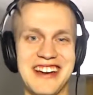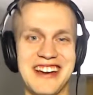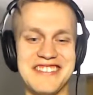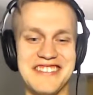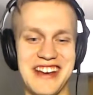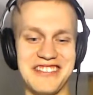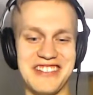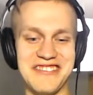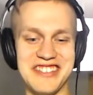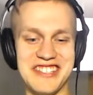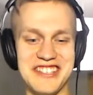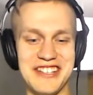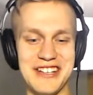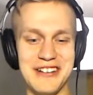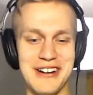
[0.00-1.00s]
to have something to
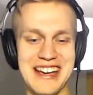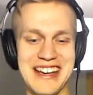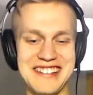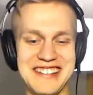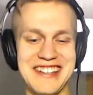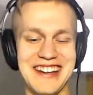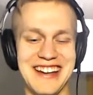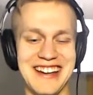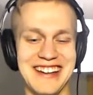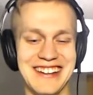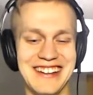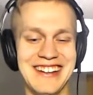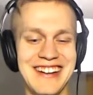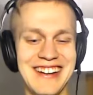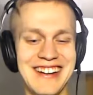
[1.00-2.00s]
do with it.
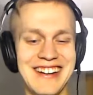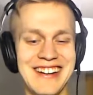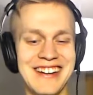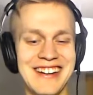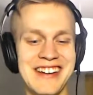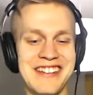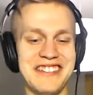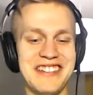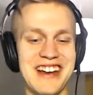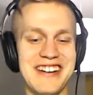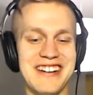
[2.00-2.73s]
So,